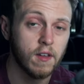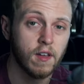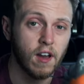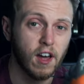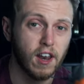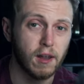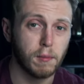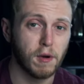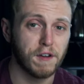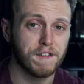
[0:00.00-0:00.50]

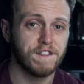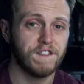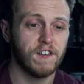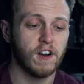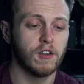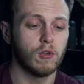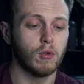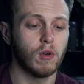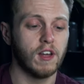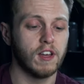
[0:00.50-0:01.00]
And then my
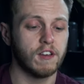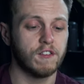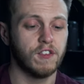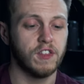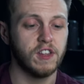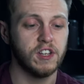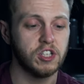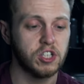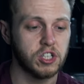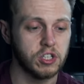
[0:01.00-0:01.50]
final like for
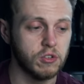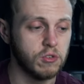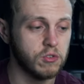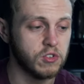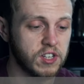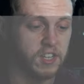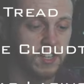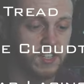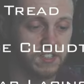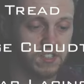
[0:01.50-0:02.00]
these shoes
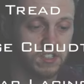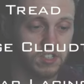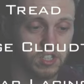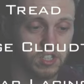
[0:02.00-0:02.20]
is the